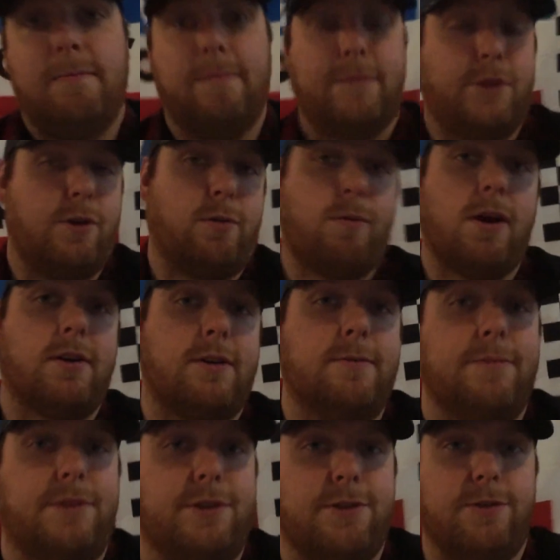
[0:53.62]
You're
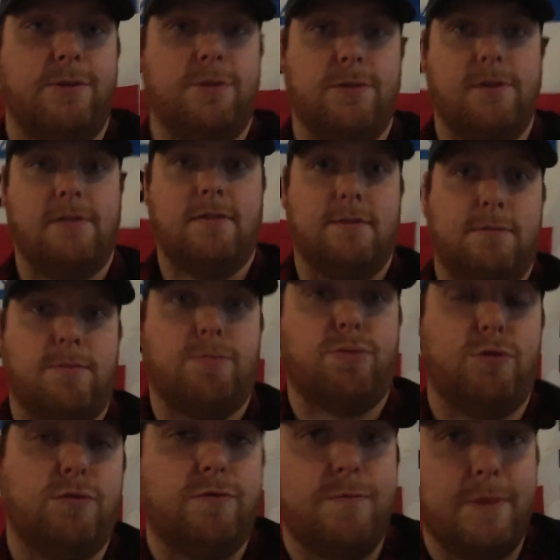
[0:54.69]
welcome to
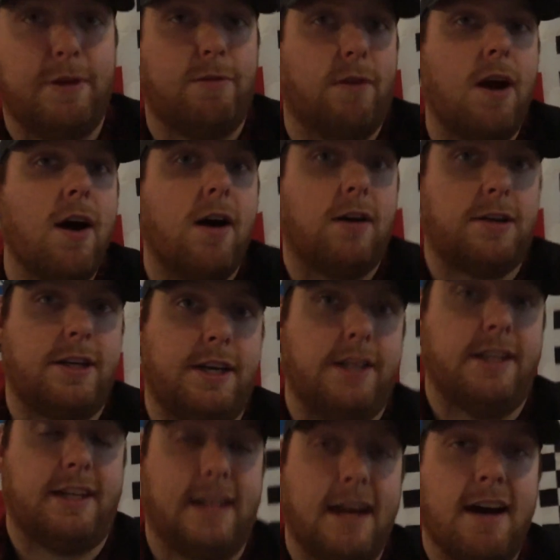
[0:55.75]
prove me wrong in
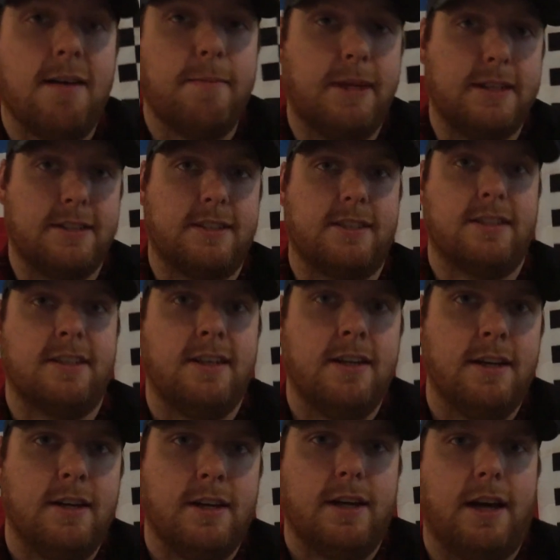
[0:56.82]
the comments,
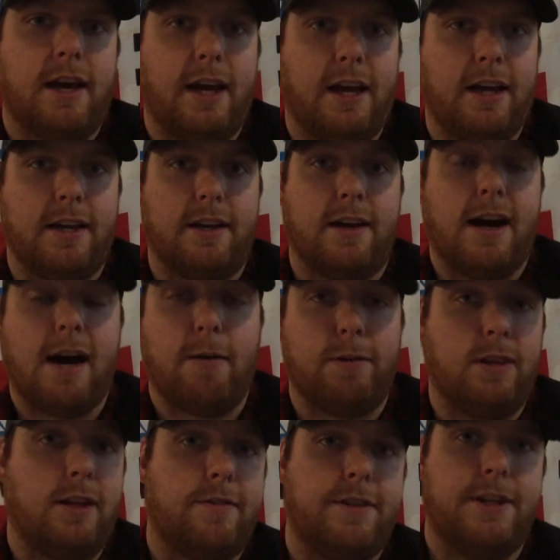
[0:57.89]
and I
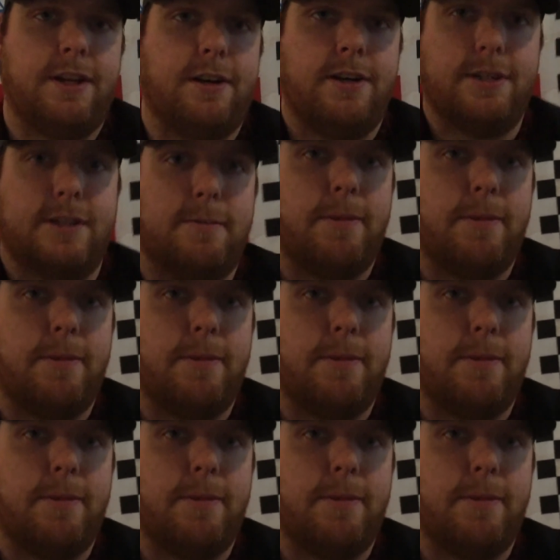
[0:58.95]
would love to hear some